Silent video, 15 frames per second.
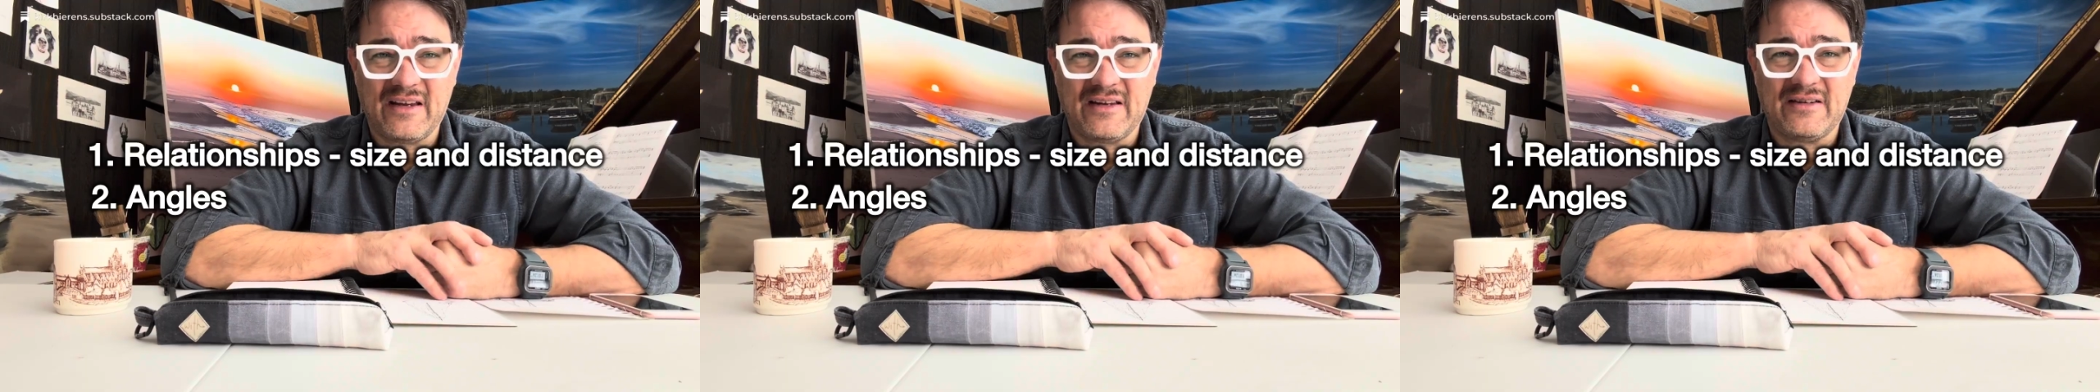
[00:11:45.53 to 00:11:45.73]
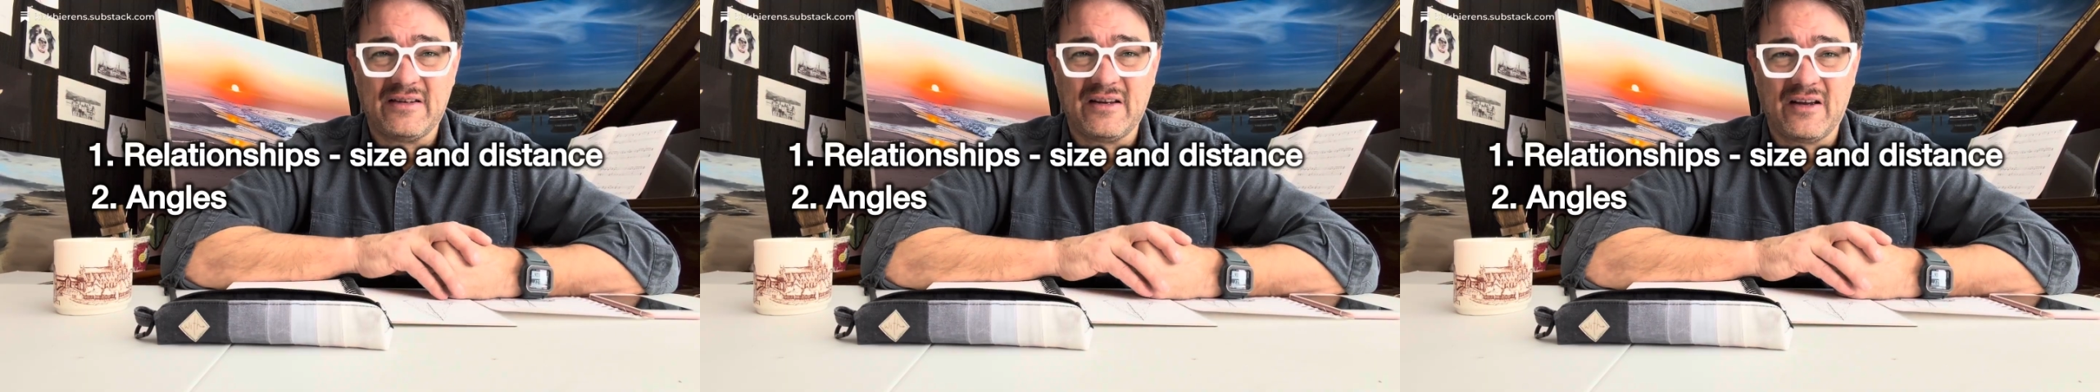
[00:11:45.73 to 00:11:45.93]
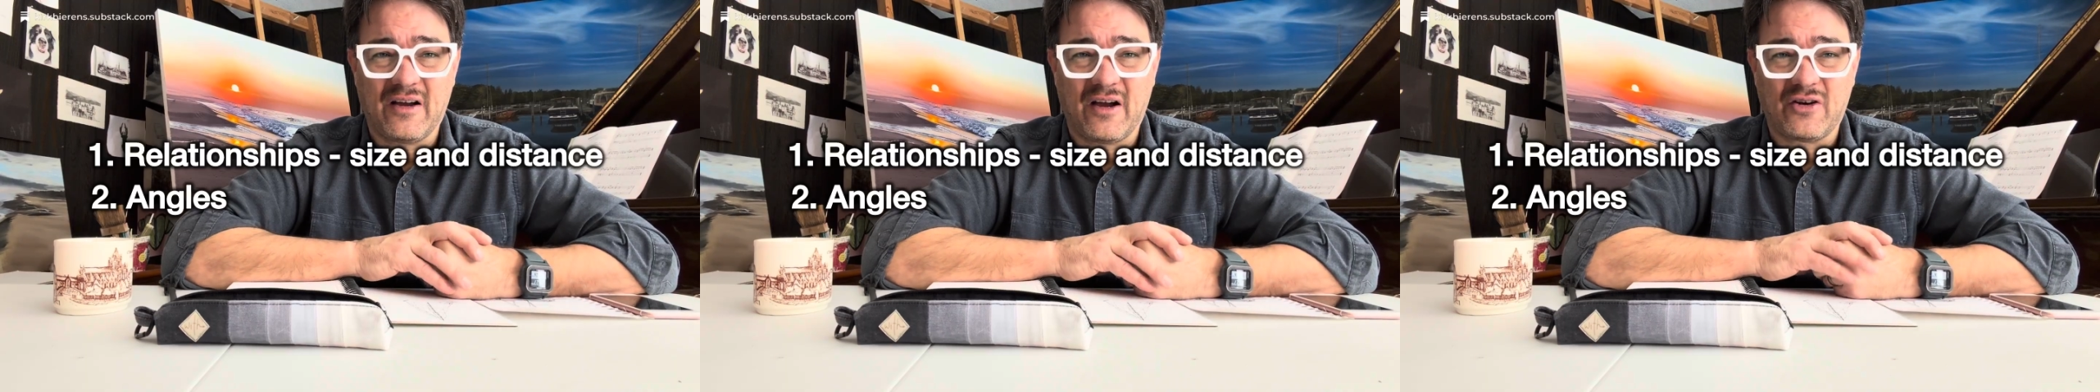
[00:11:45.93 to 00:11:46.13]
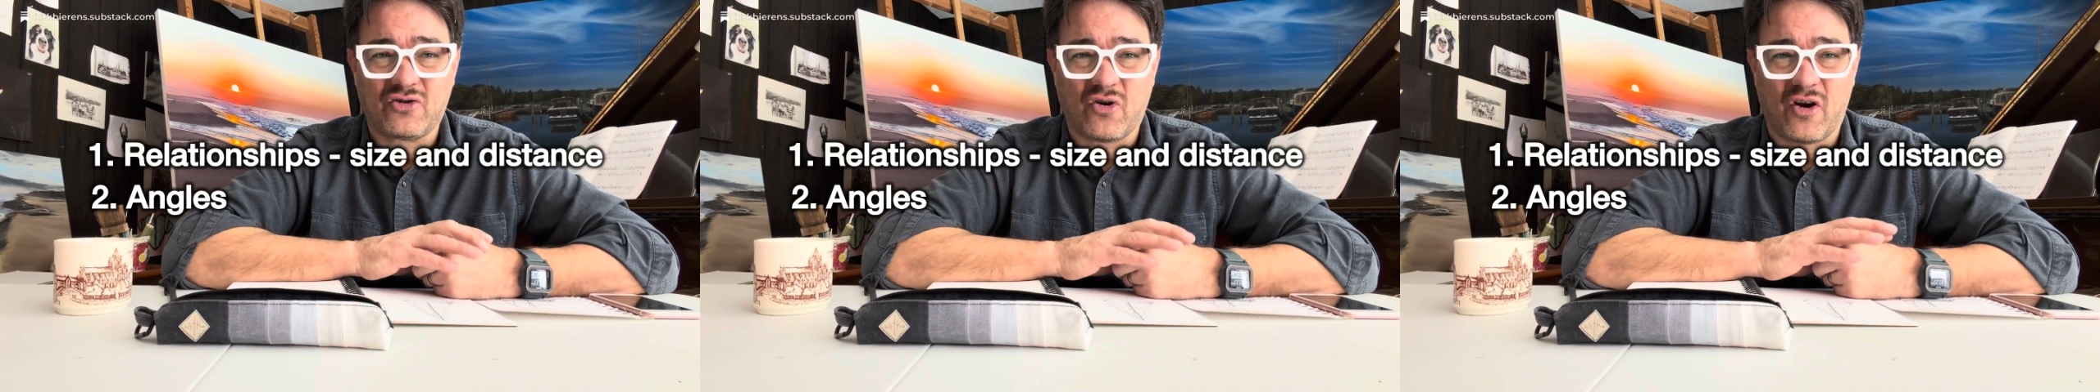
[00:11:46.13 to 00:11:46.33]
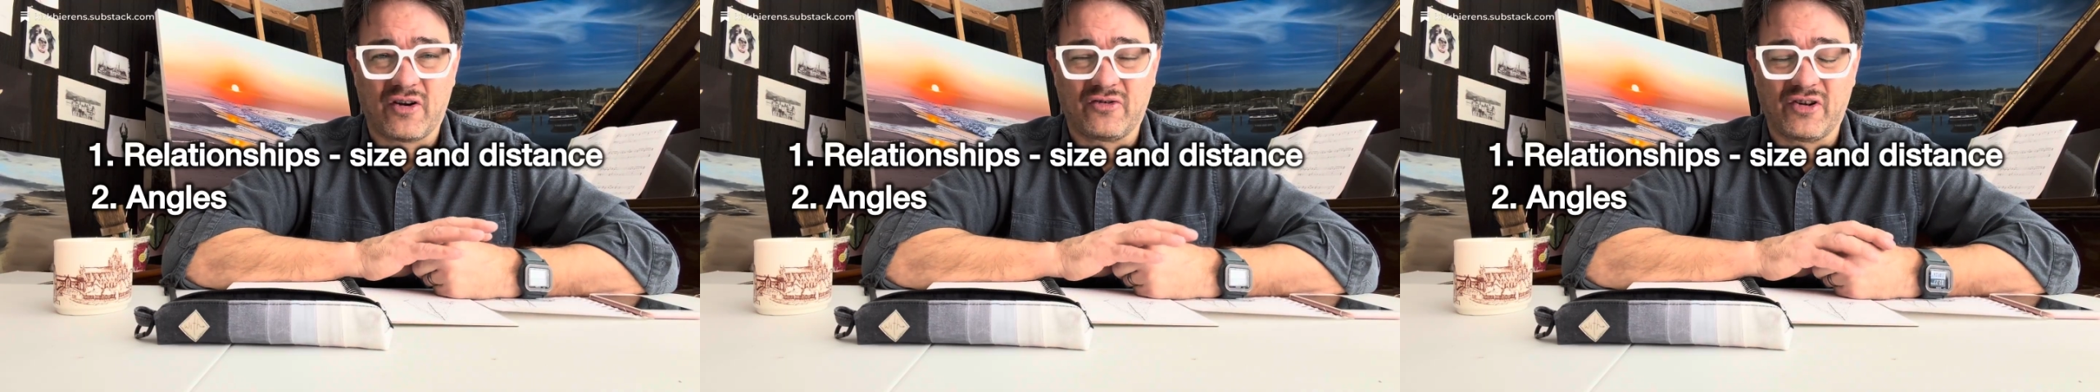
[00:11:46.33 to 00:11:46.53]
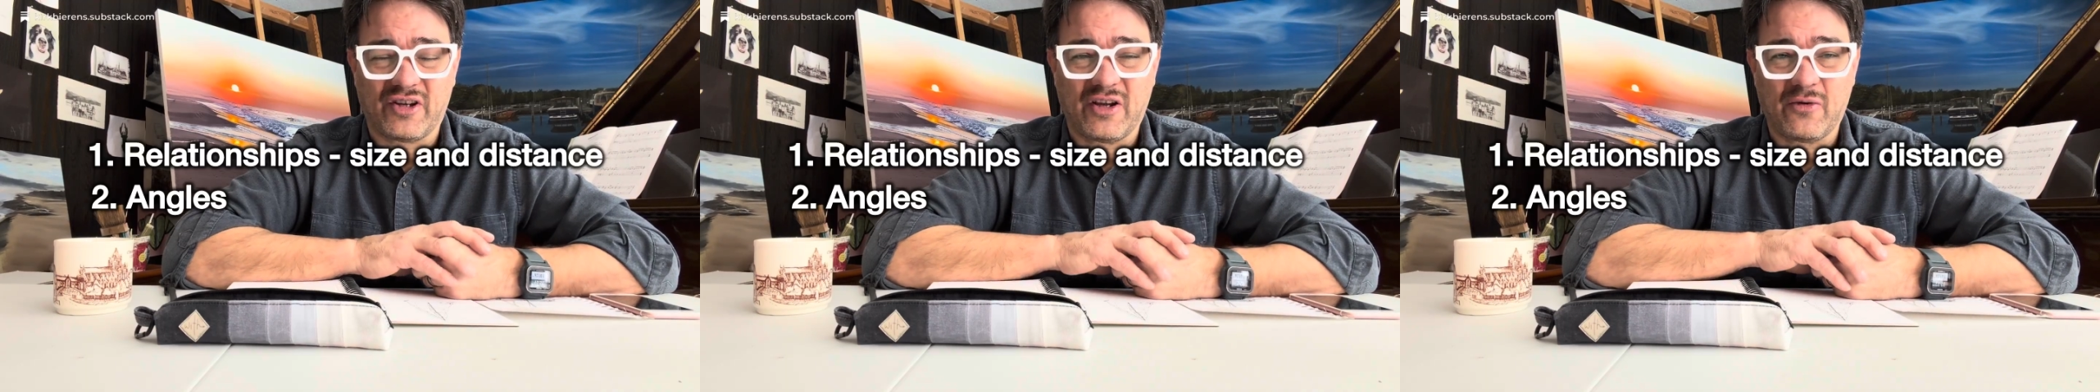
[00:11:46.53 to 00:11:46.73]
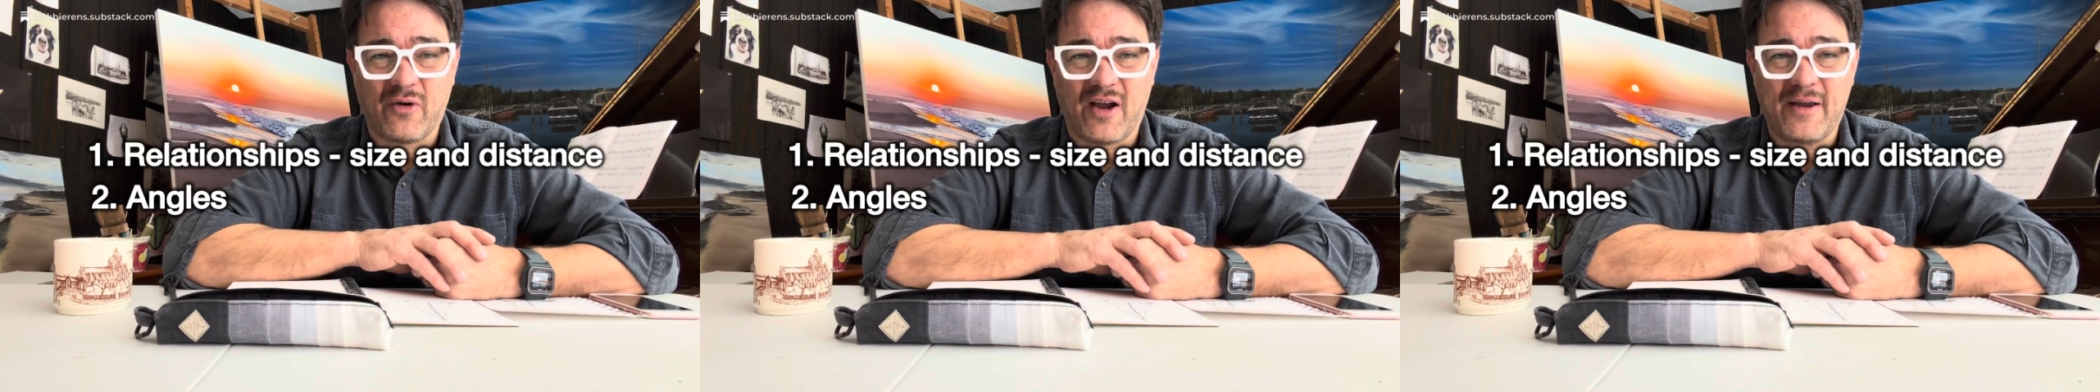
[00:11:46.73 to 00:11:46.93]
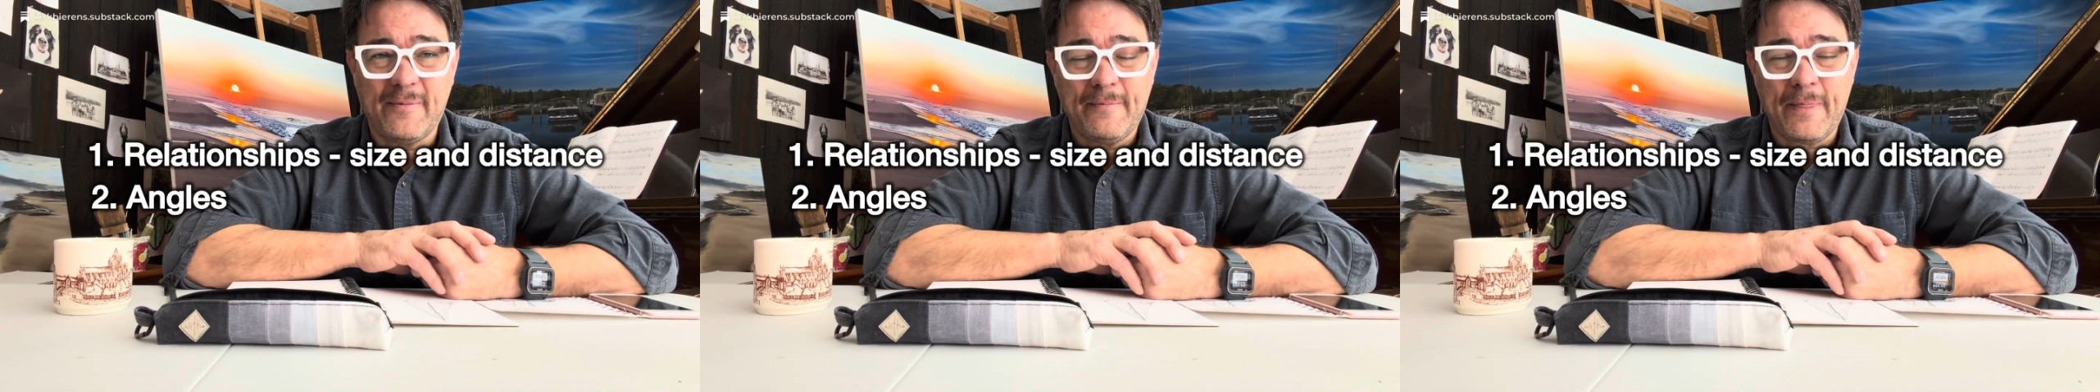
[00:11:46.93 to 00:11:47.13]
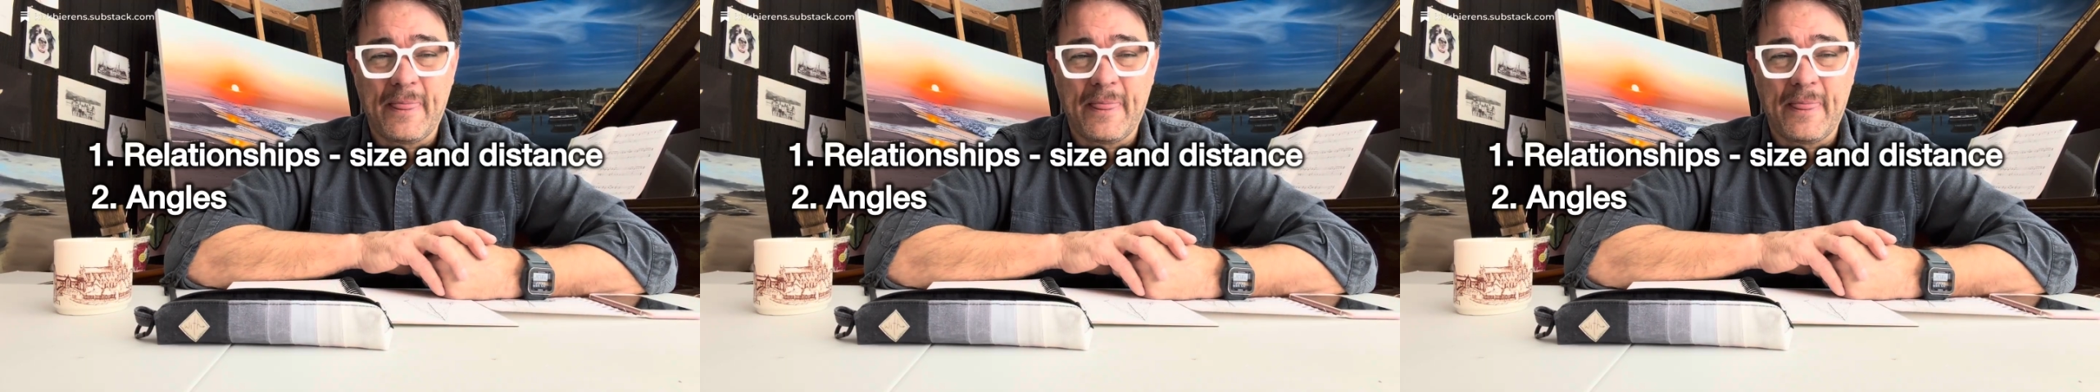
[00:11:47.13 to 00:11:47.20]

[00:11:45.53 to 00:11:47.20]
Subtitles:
in drawing looking right.